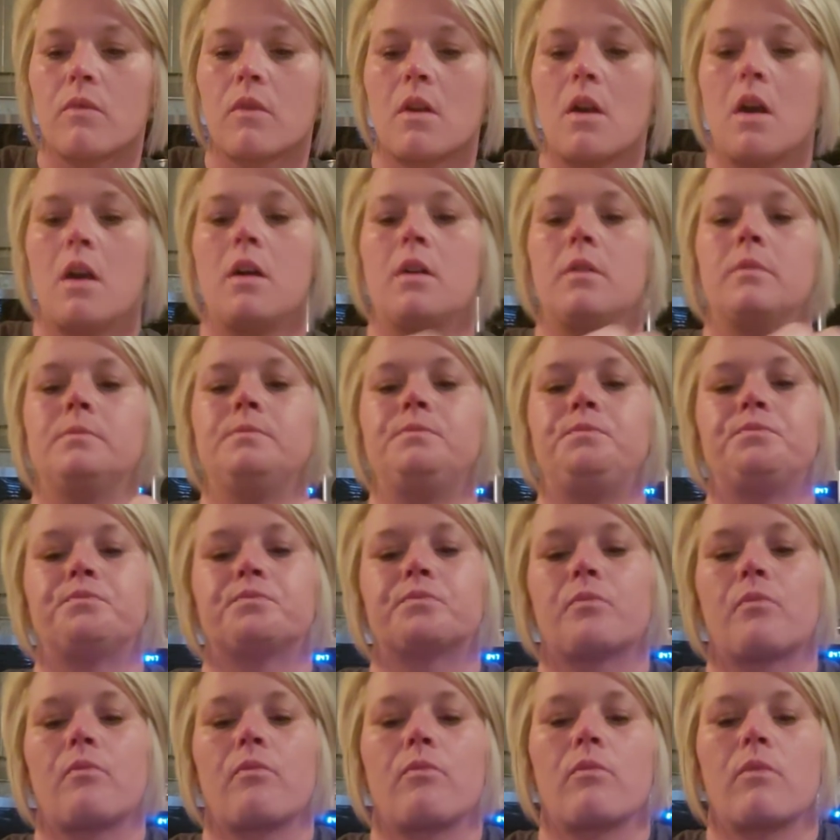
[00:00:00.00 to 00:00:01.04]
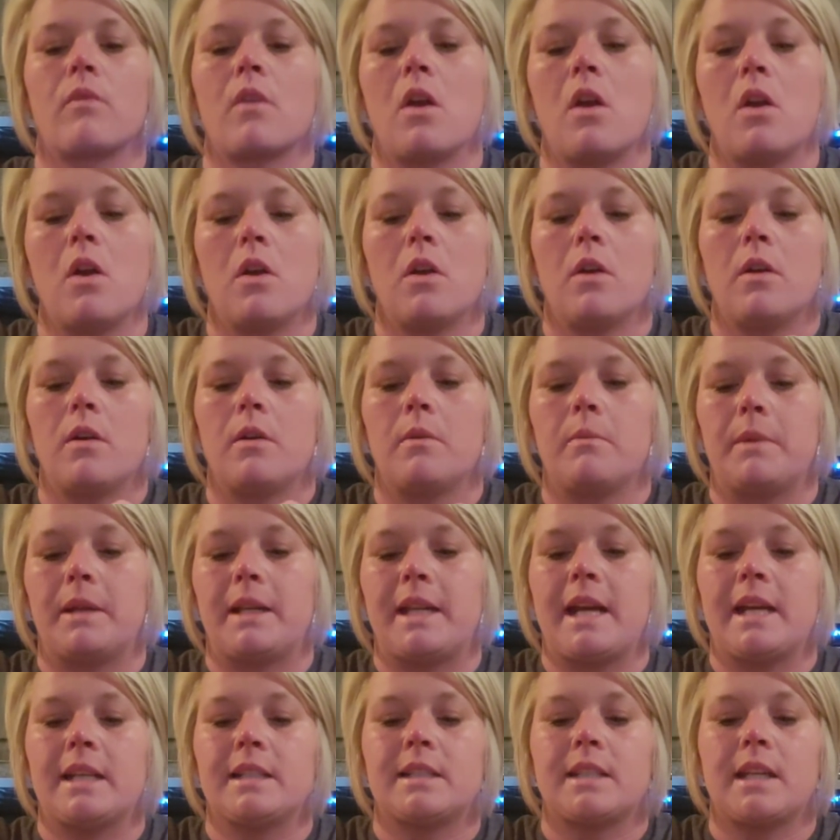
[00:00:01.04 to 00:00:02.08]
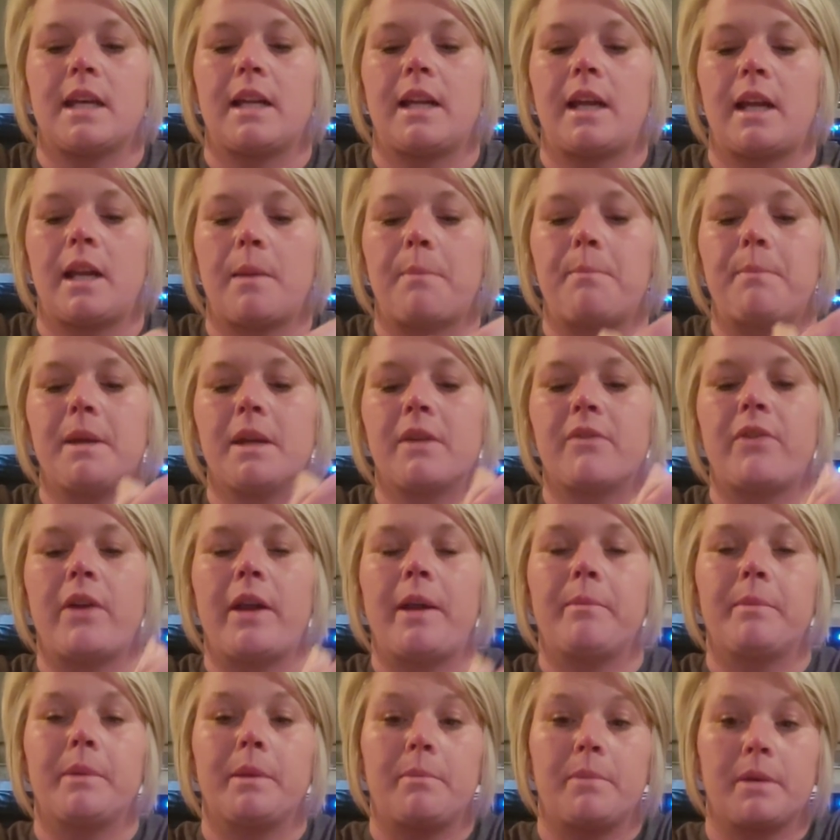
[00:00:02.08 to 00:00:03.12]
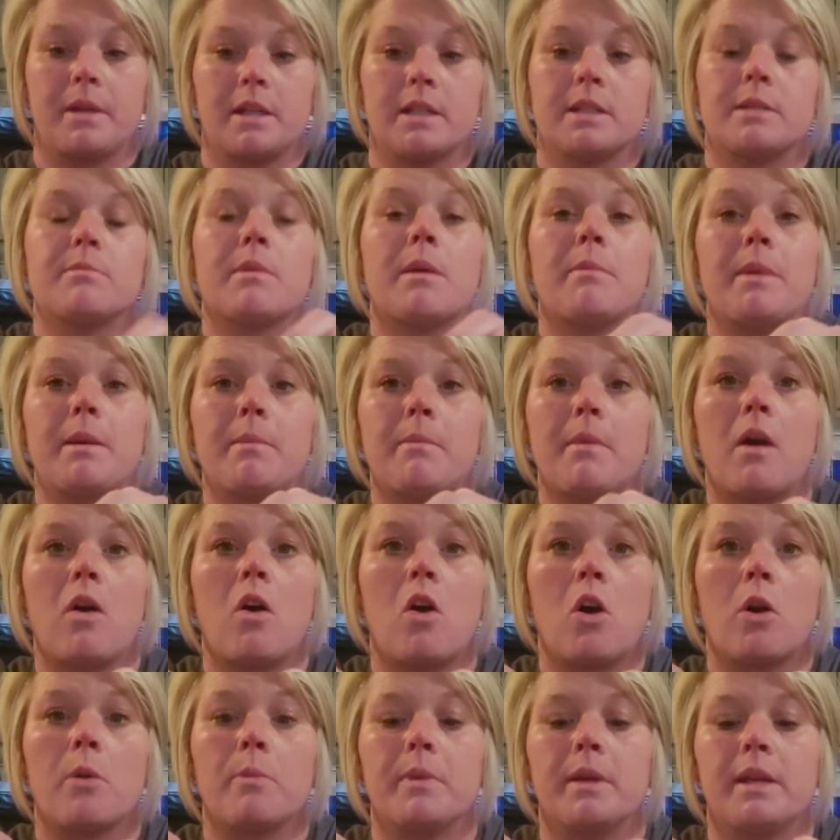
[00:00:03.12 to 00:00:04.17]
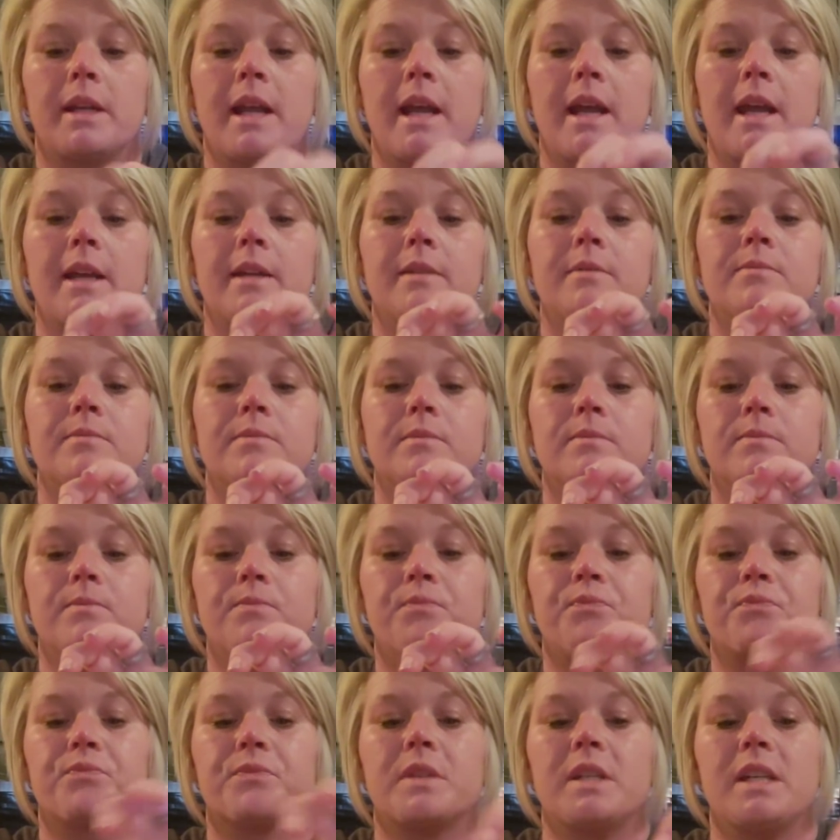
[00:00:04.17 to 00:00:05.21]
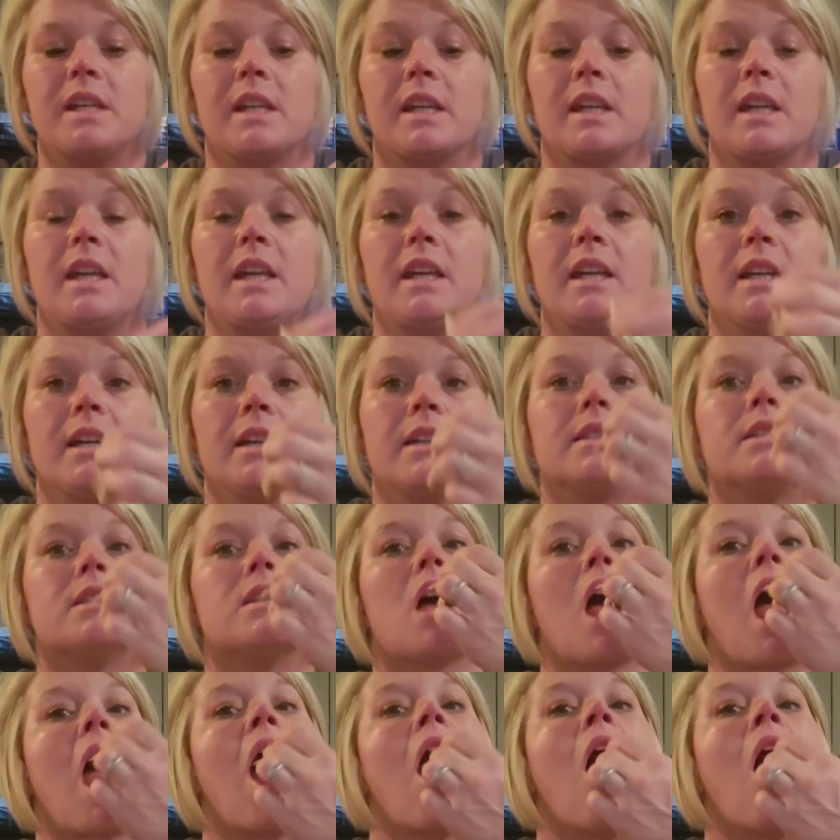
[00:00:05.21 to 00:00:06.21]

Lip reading: My dad's side had a big family because my Meemaw Harmon had 10 kids.